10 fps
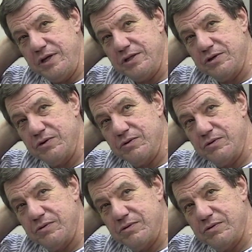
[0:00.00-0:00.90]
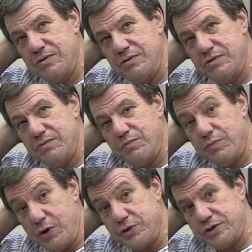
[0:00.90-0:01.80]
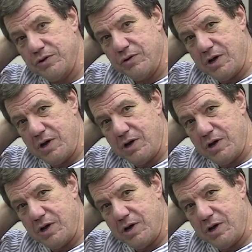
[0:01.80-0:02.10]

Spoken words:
interpersonal